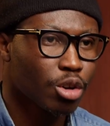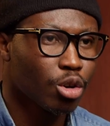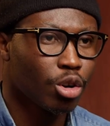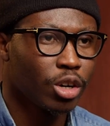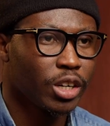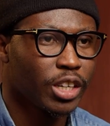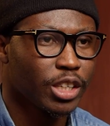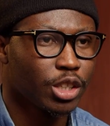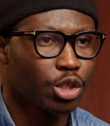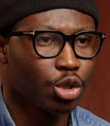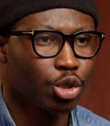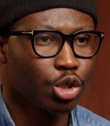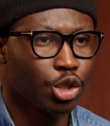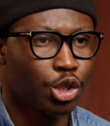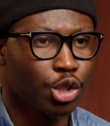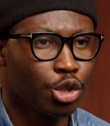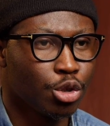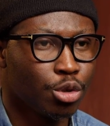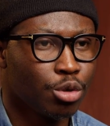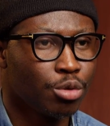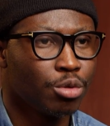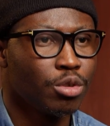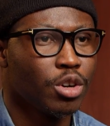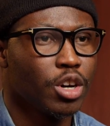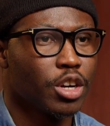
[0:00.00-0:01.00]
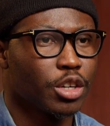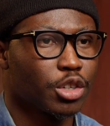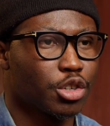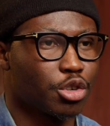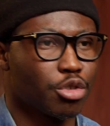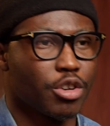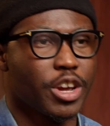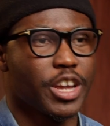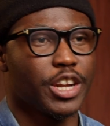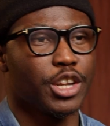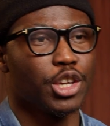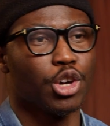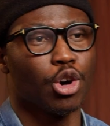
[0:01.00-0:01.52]
only do you
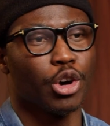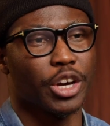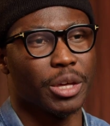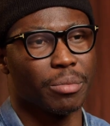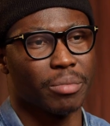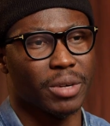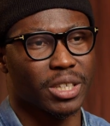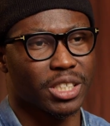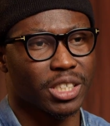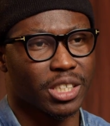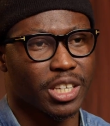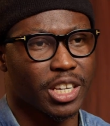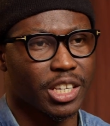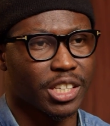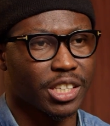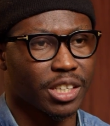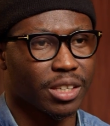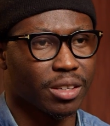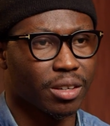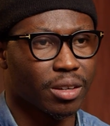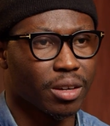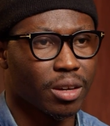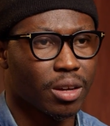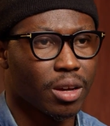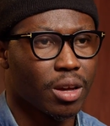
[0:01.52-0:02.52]
train your imagination,